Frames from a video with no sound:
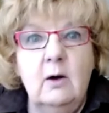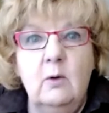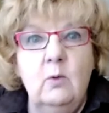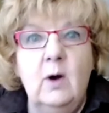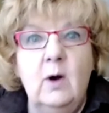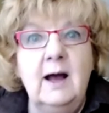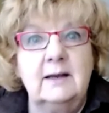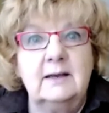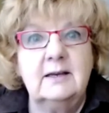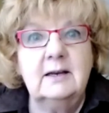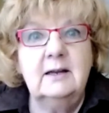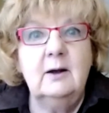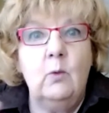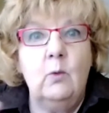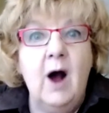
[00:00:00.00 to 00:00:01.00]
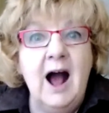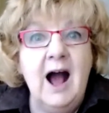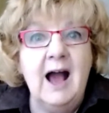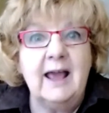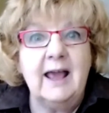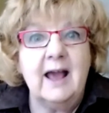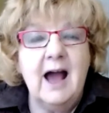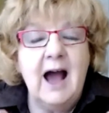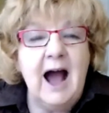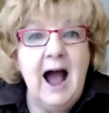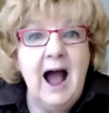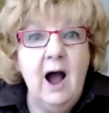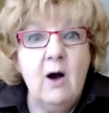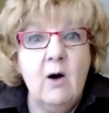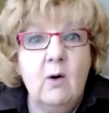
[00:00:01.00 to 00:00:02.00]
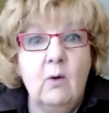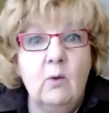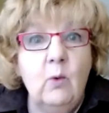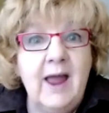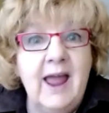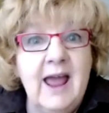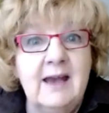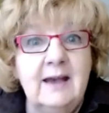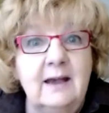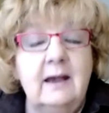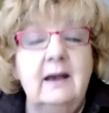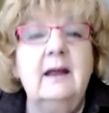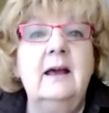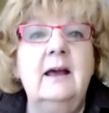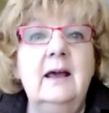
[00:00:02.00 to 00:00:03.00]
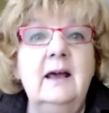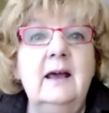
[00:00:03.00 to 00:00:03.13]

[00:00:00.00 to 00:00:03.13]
What? Why? How? When?